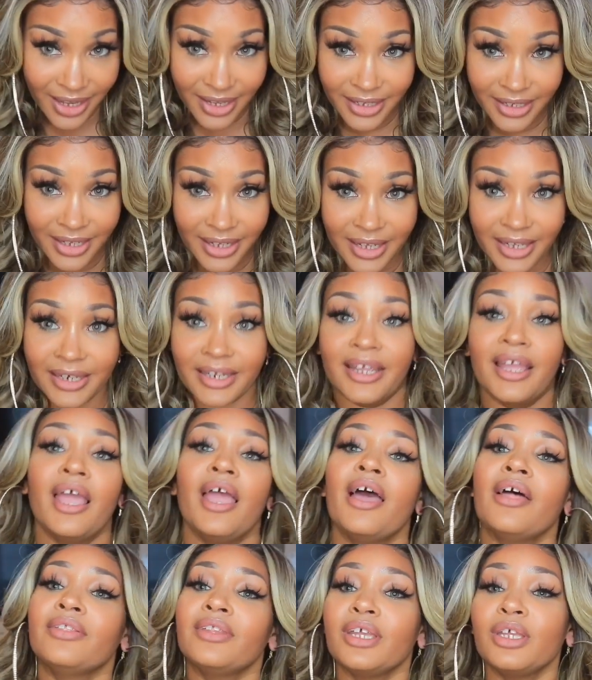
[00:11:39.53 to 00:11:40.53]
honey,
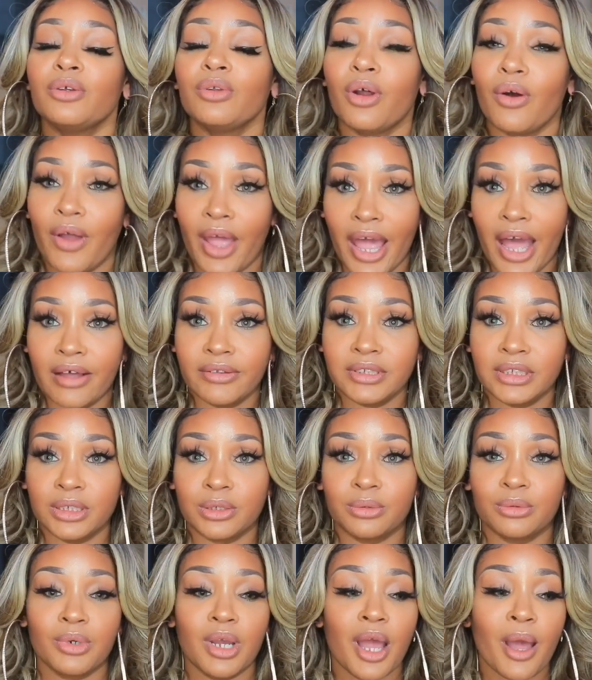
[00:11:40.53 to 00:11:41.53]
then you don't have
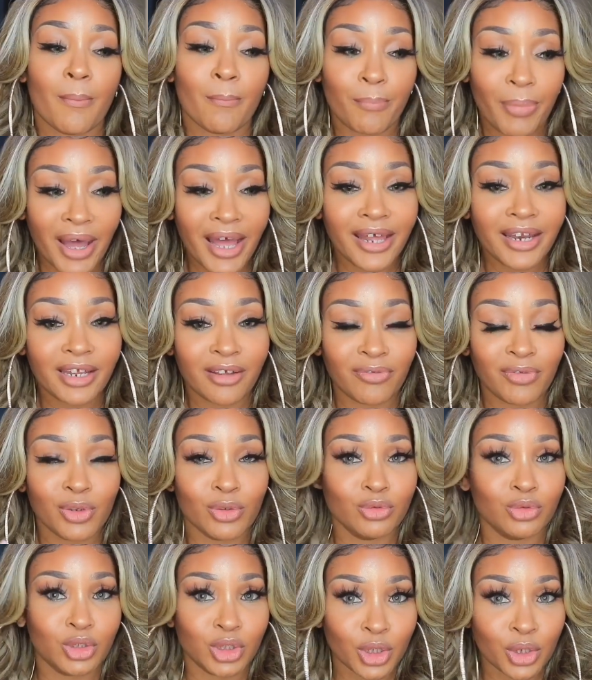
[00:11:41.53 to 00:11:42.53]
to. But if
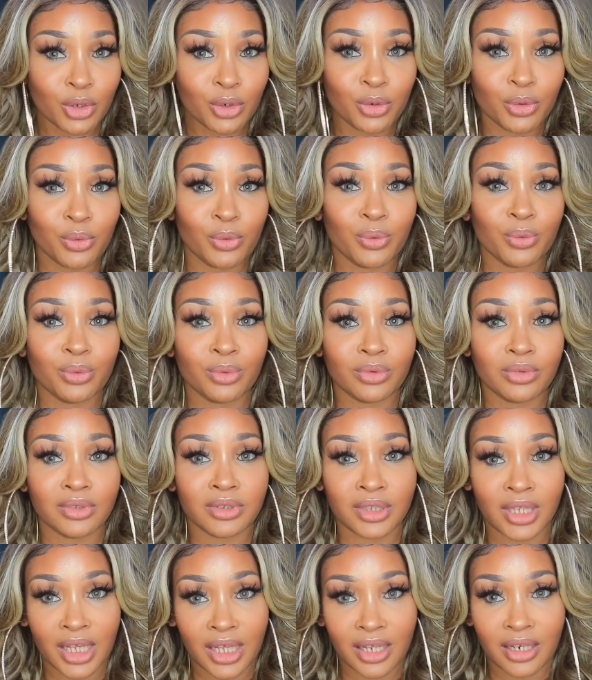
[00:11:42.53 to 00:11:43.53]
you do,
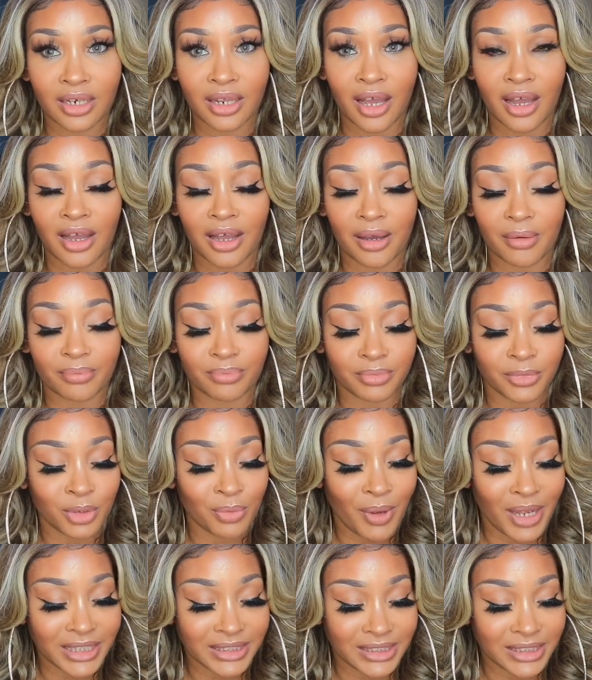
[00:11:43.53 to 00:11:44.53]
then um, you
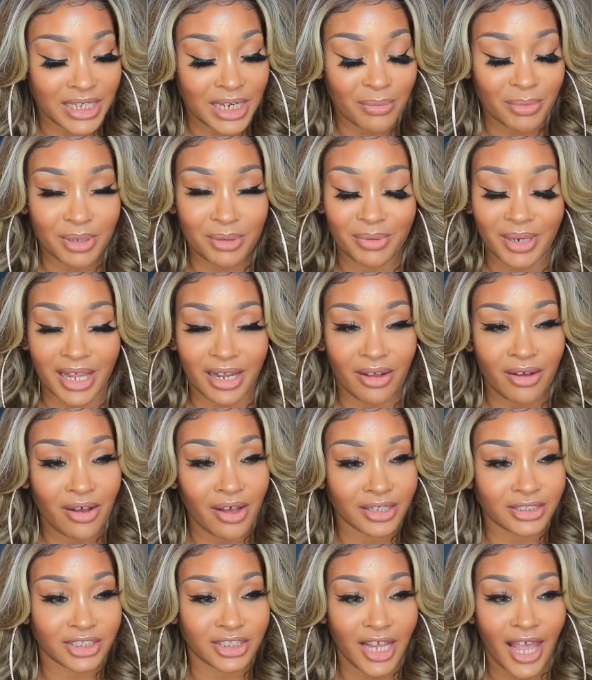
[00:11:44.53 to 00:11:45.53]
may see them and you be like,
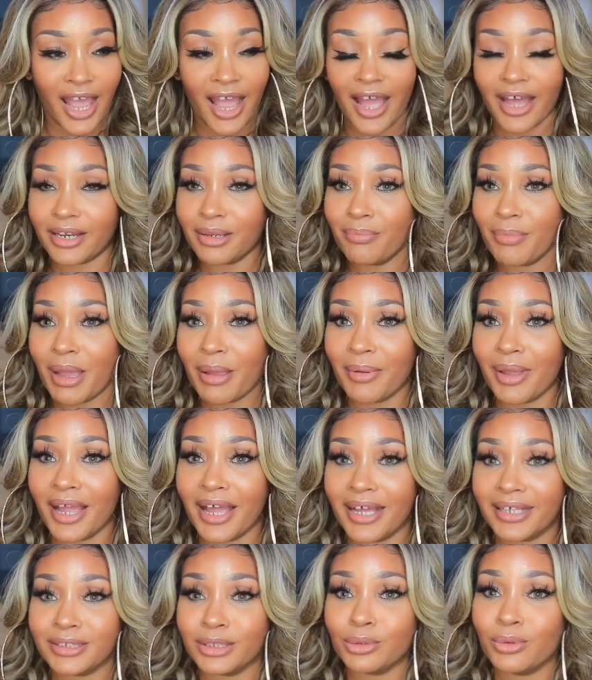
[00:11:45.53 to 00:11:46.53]
oh, child, them baby
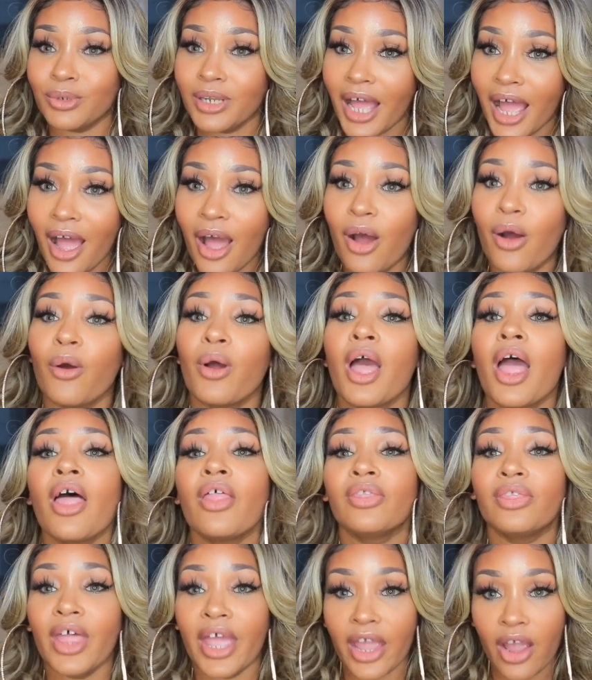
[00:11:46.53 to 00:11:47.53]
hairs too long
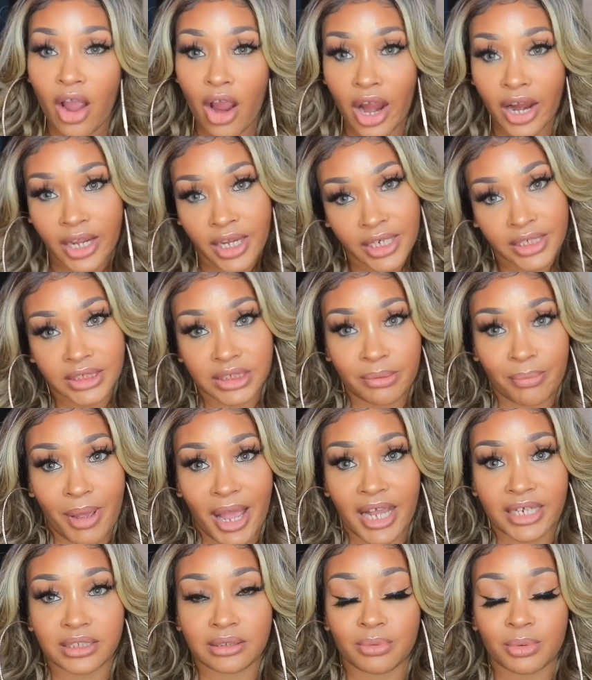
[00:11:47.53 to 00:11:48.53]
they are
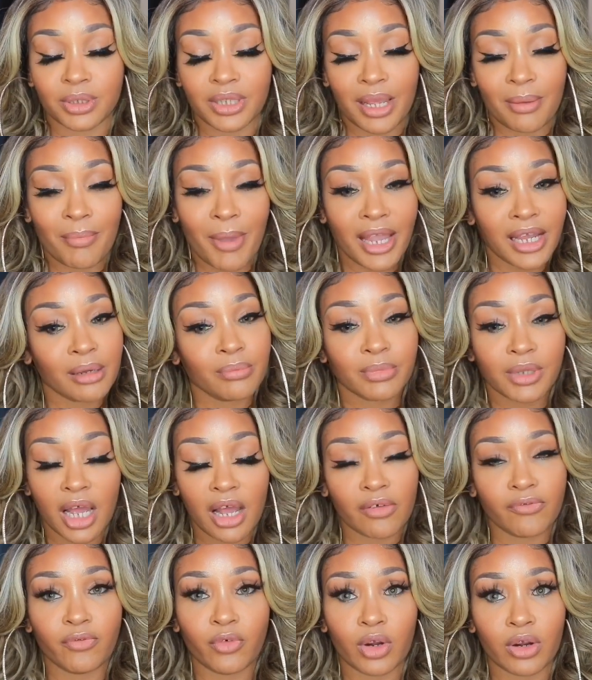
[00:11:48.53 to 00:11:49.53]
customizable. They make them
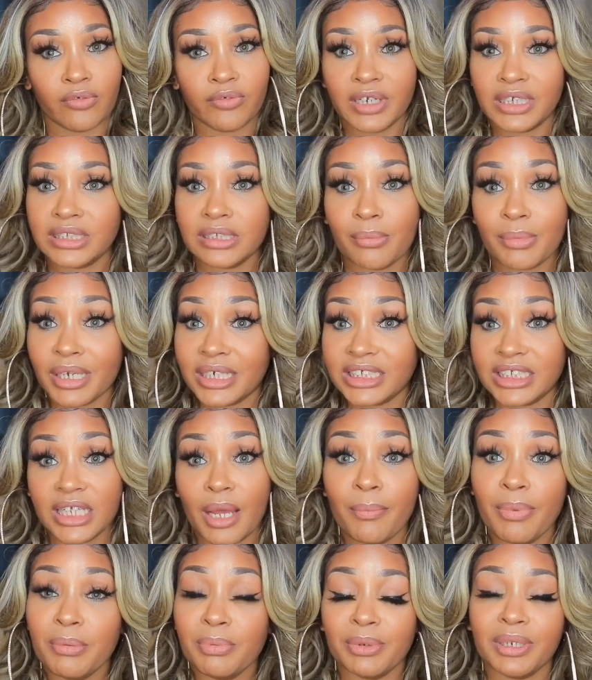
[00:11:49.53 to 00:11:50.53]
long for a reason because
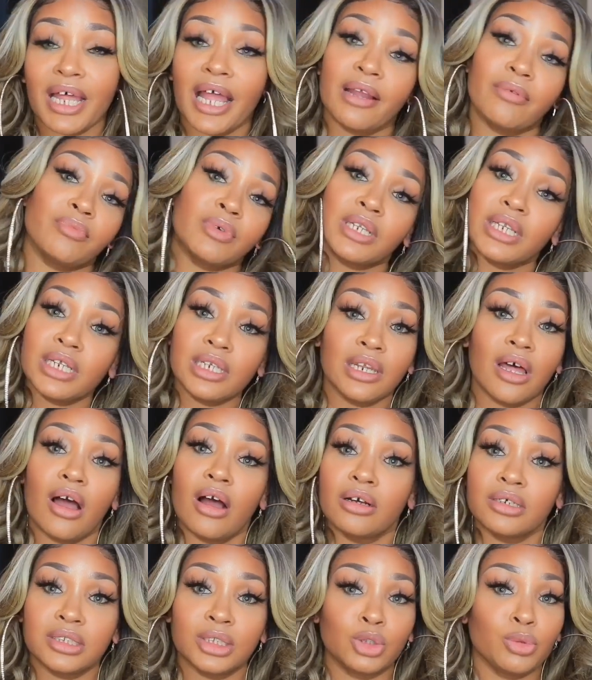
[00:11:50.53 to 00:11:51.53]
some people like really
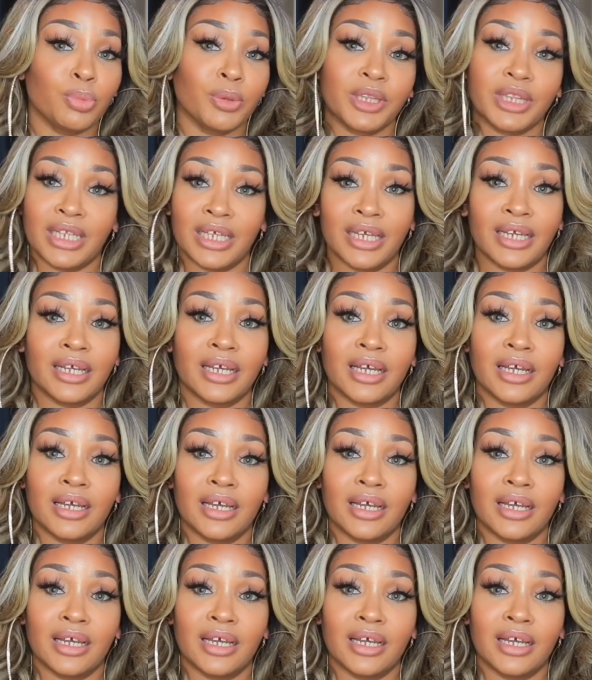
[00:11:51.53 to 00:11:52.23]
long, super thick